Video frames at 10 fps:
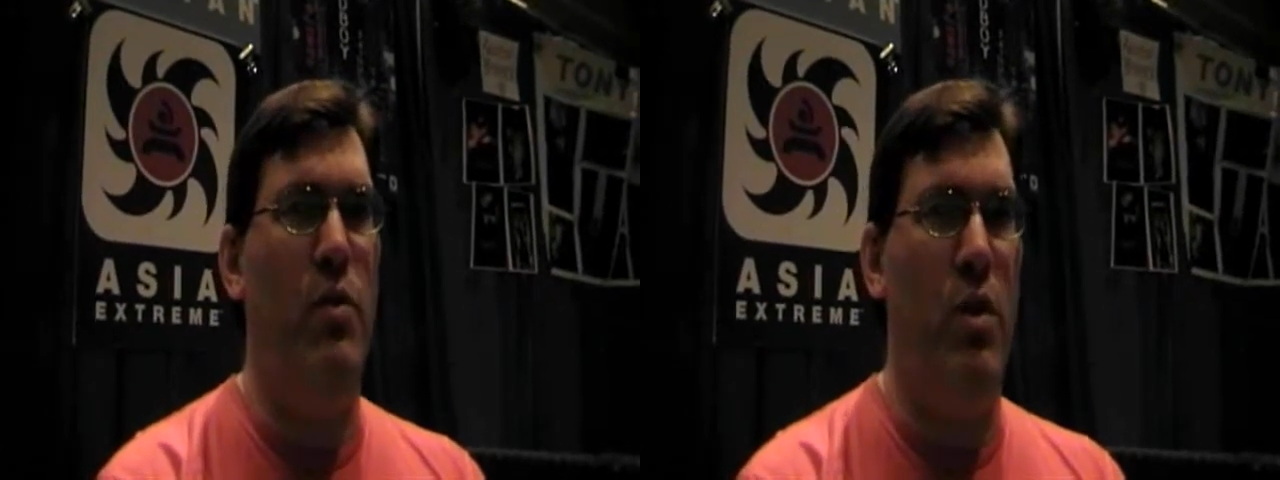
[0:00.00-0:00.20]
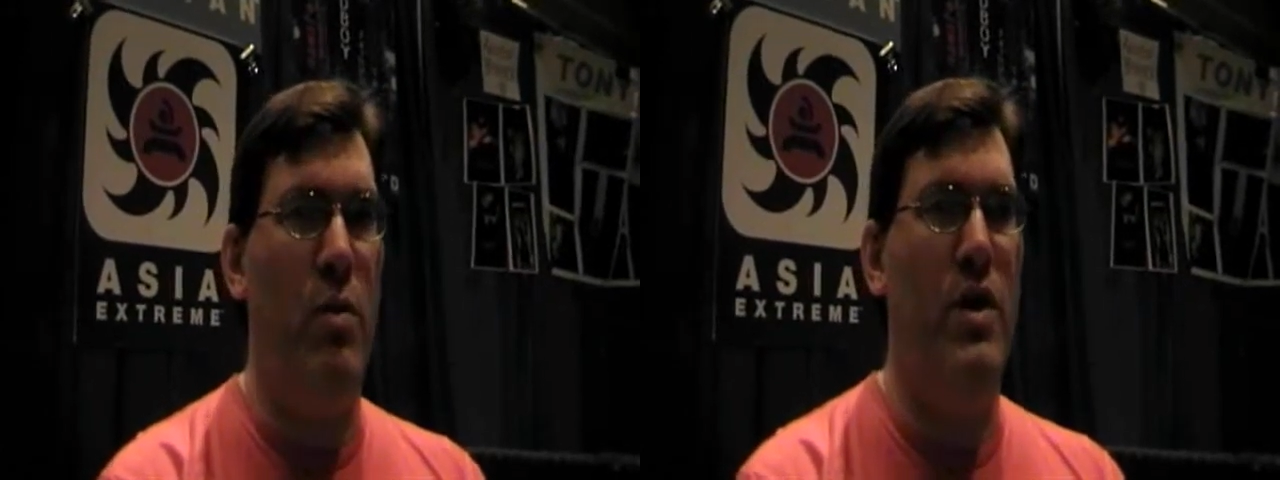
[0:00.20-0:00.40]

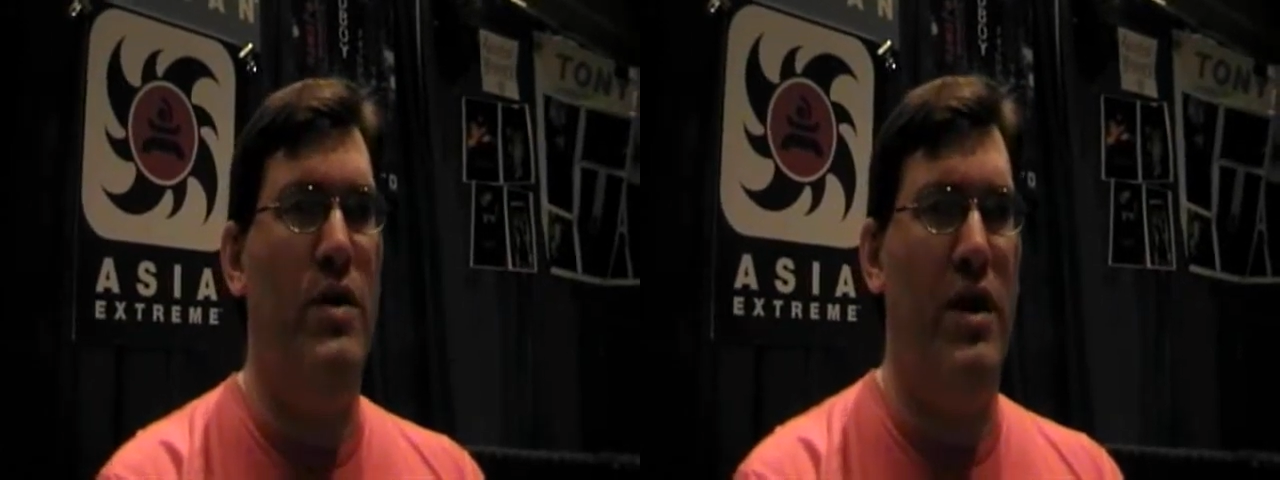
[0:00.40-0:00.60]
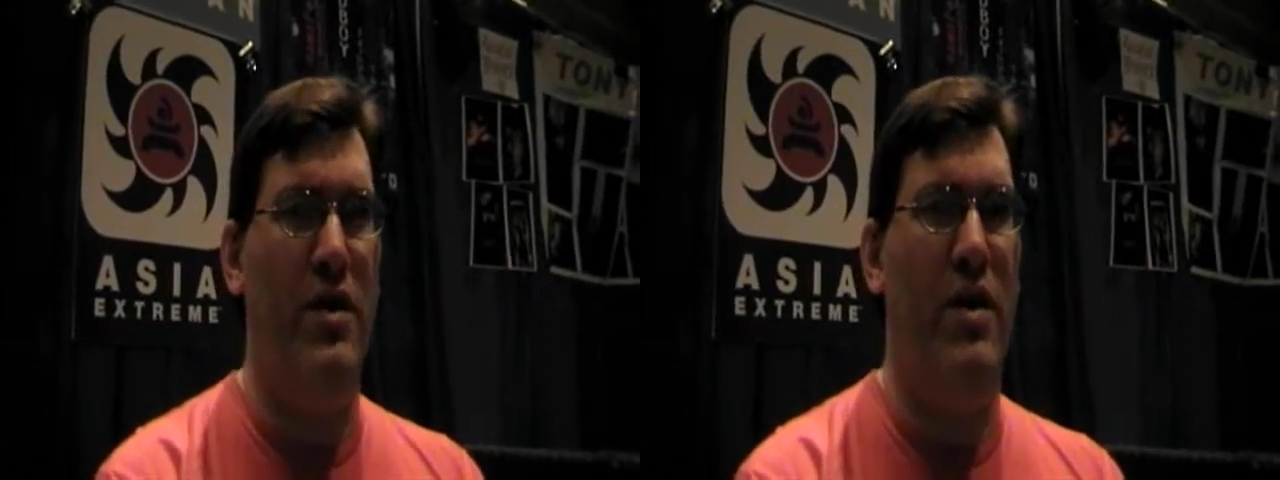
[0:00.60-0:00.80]
Walmart
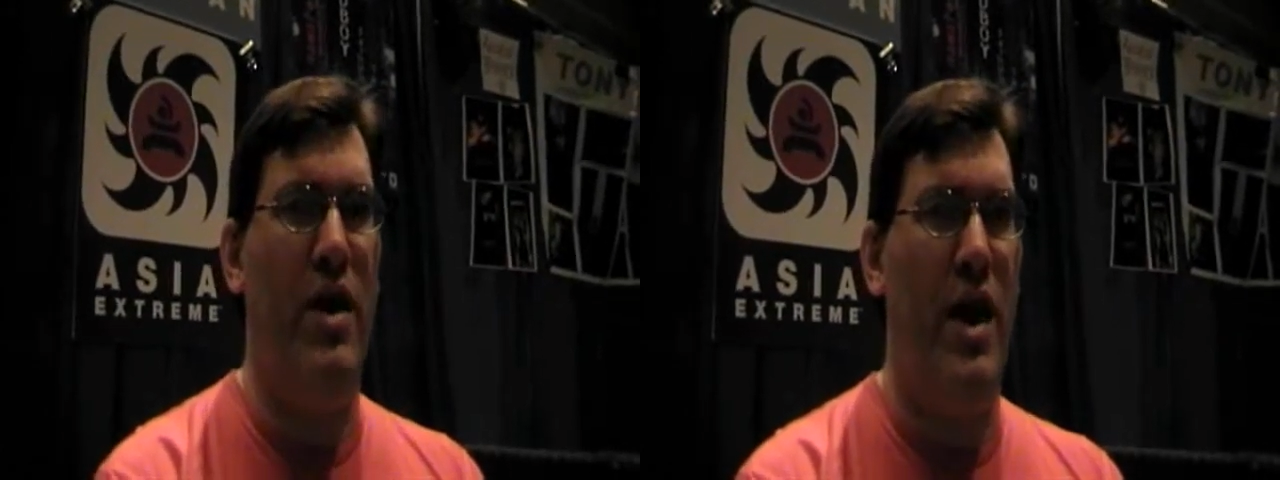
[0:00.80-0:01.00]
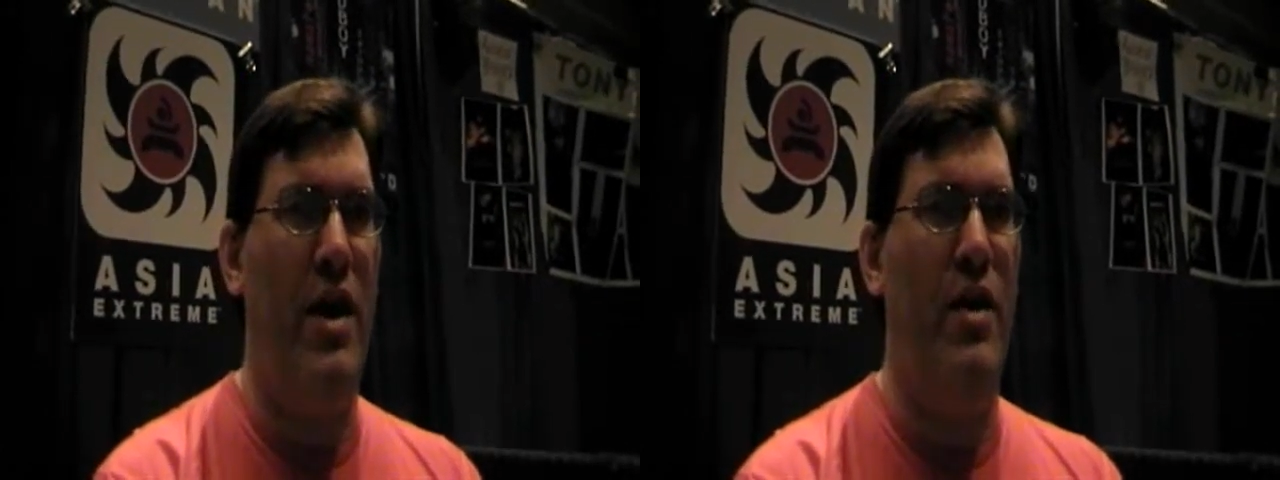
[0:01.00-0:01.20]
sells a
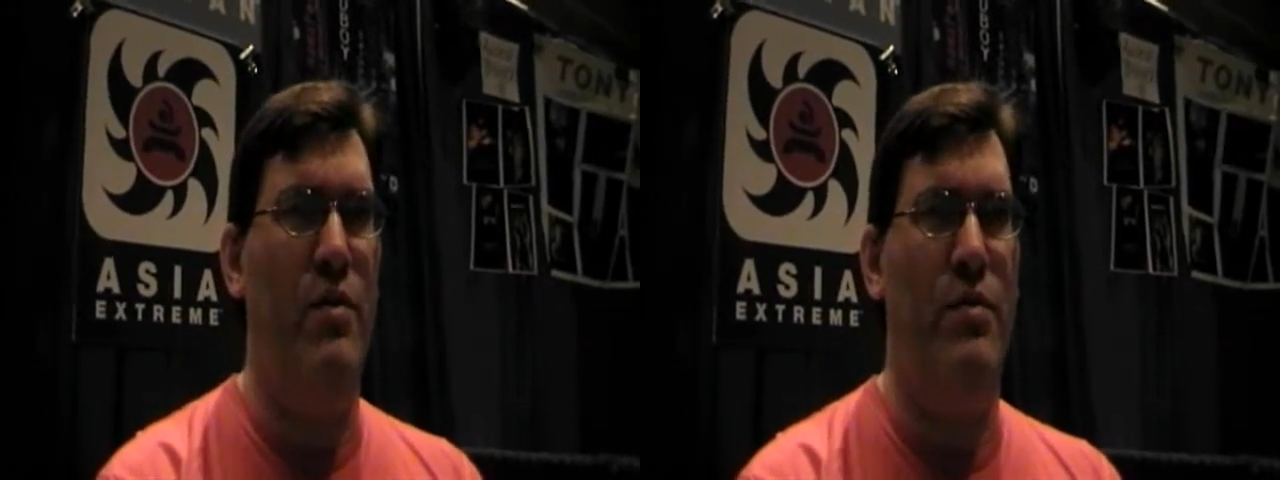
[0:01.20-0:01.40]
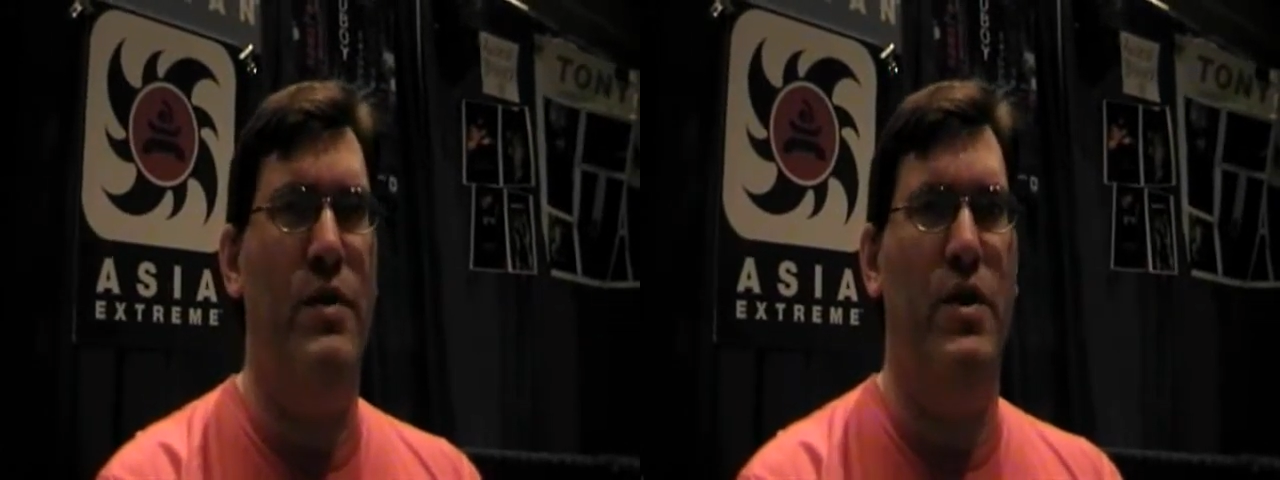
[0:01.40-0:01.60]
lot
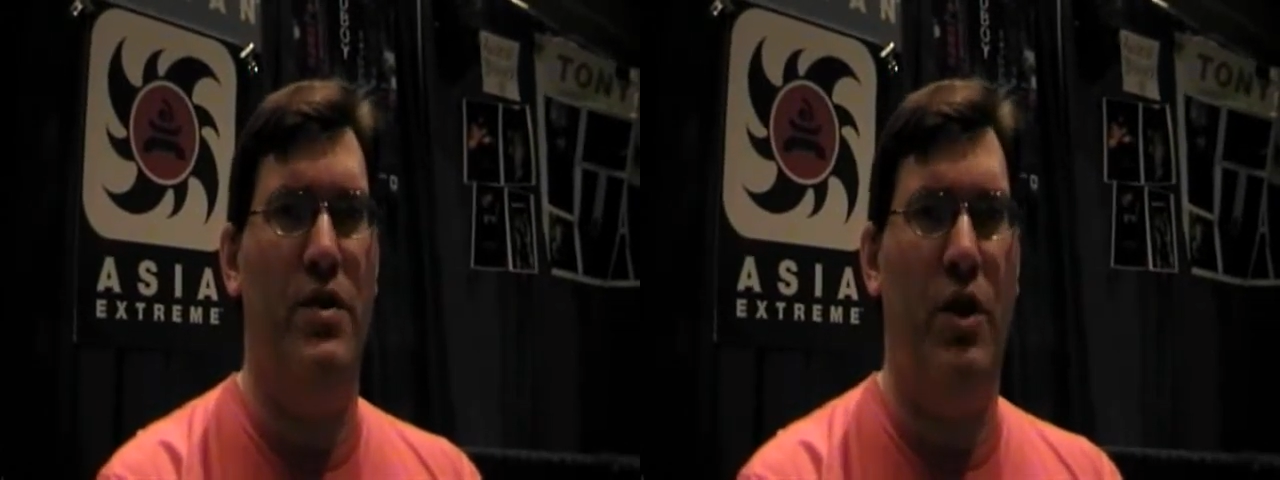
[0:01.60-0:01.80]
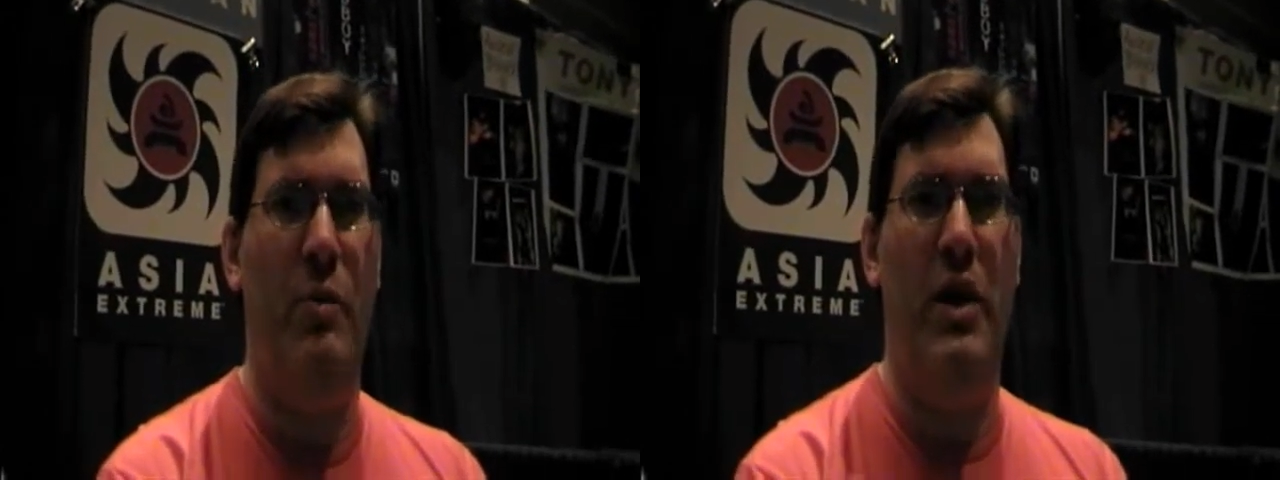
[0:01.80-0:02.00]
of
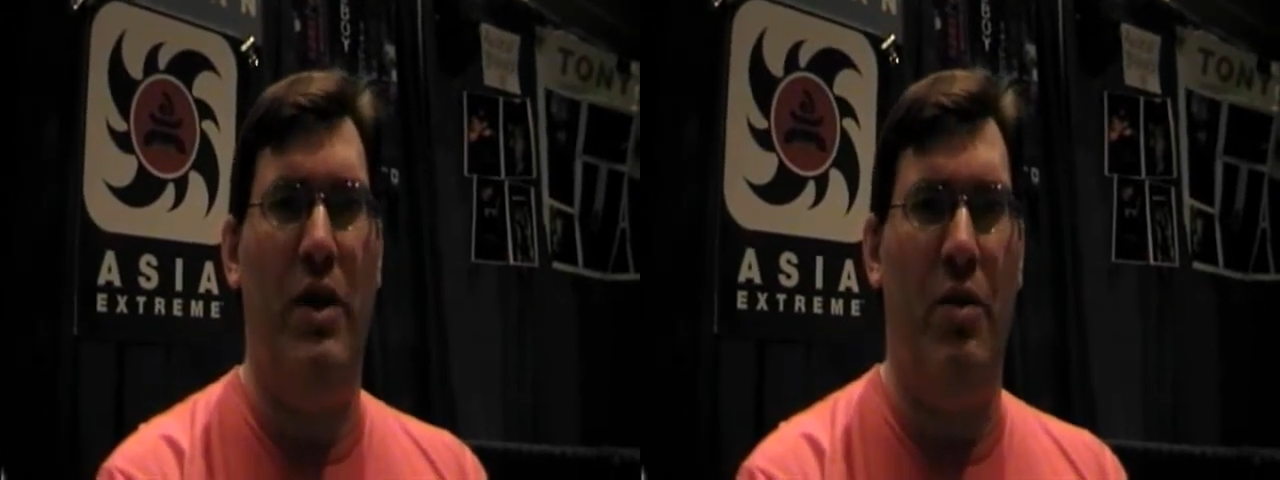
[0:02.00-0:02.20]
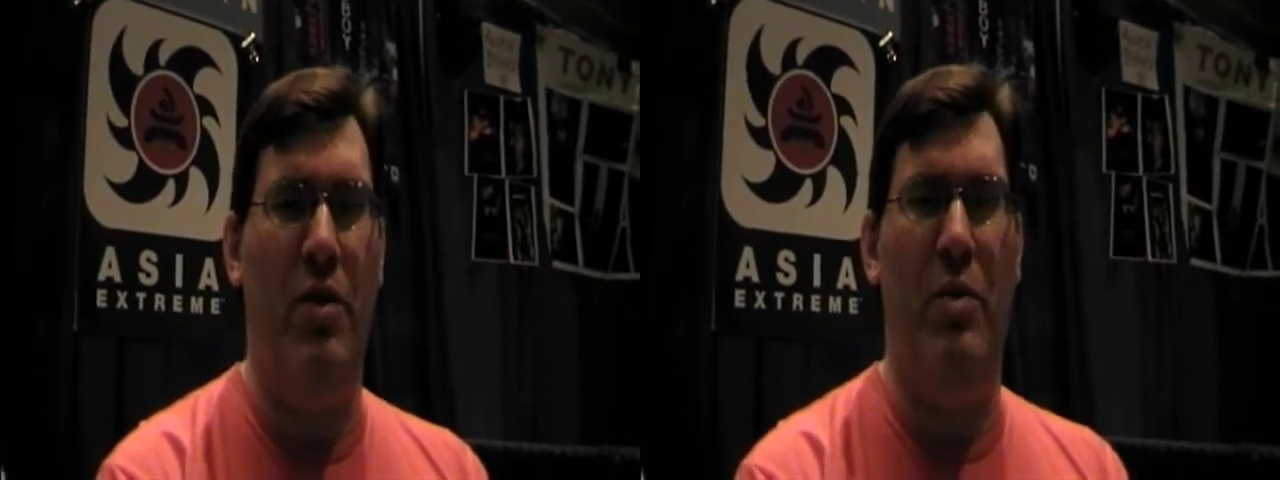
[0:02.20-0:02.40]
disturbing
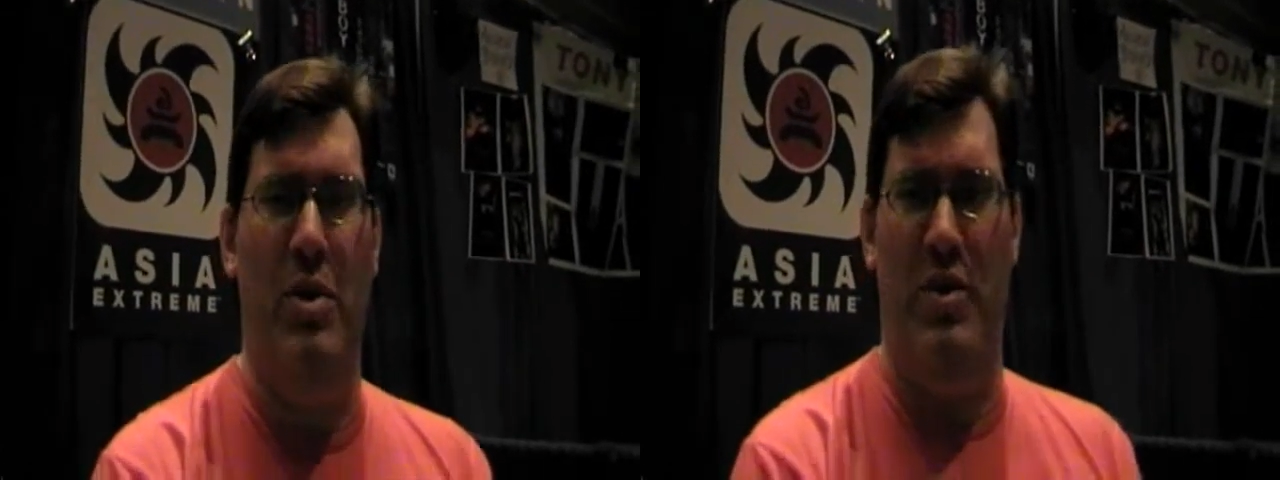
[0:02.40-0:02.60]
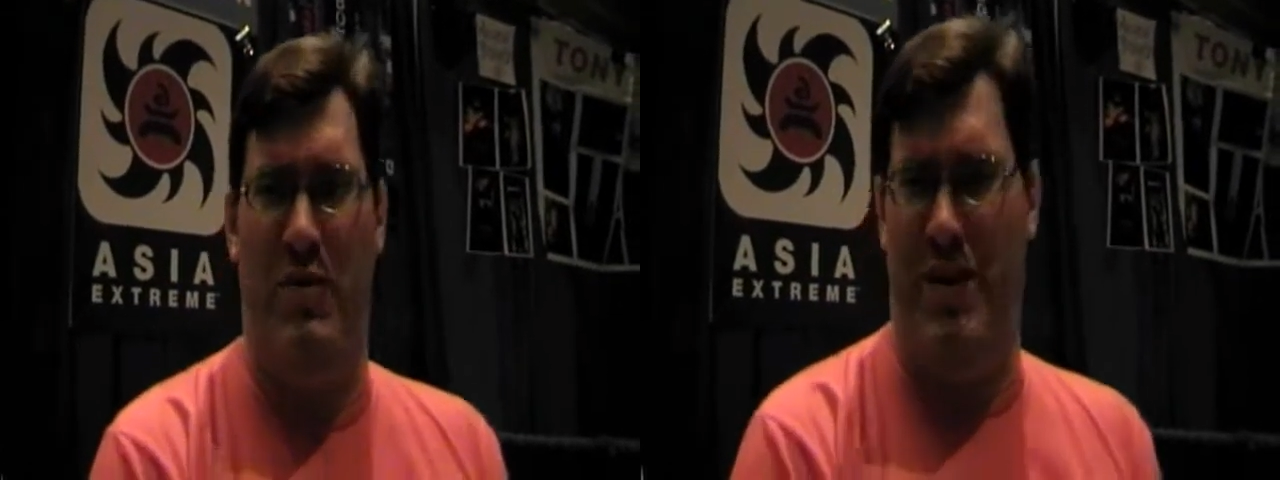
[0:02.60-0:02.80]
horror
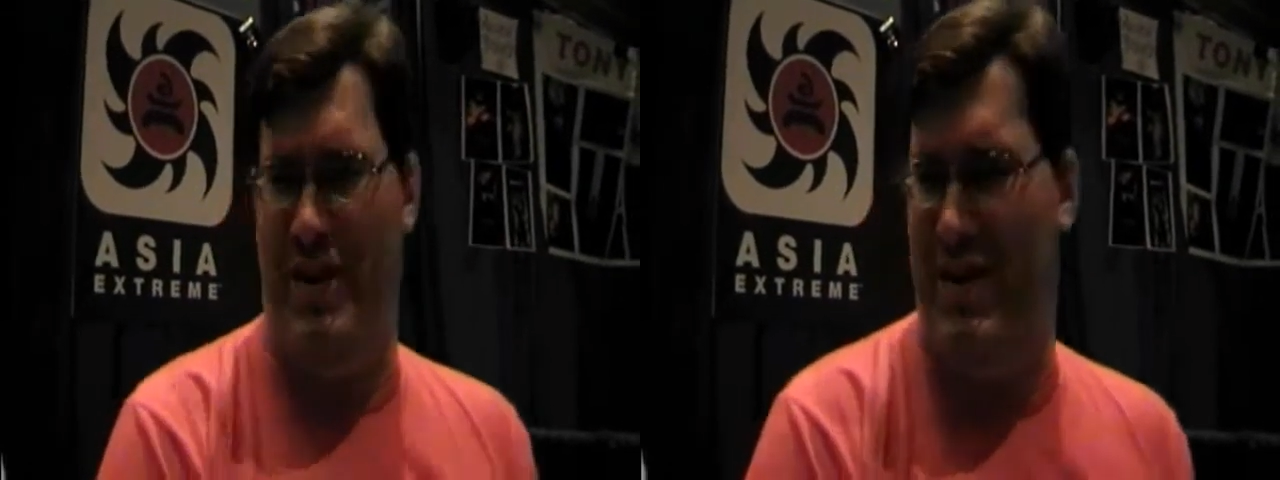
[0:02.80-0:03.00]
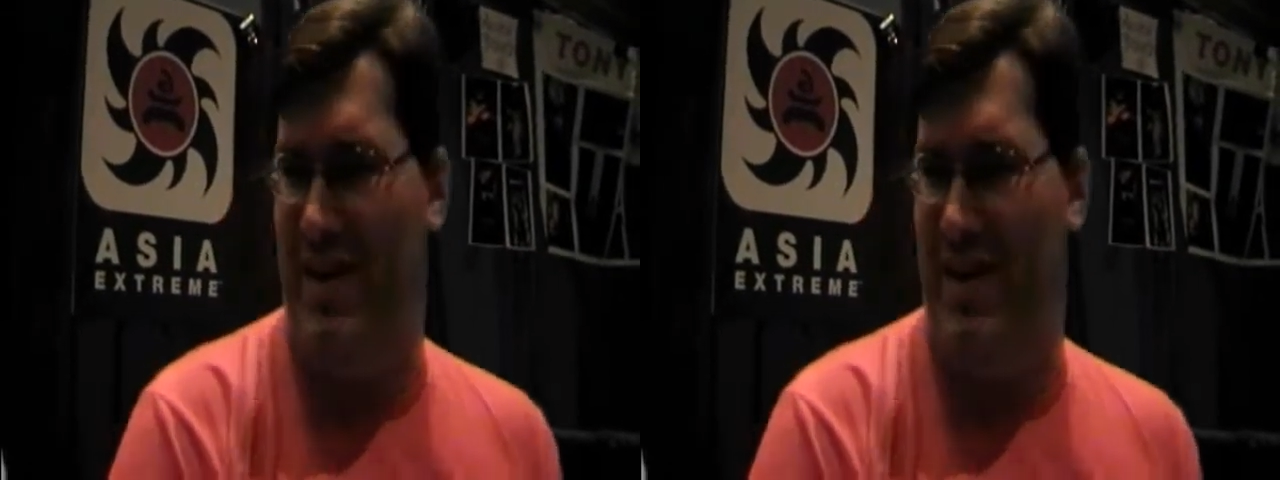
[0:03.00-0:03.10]
movies.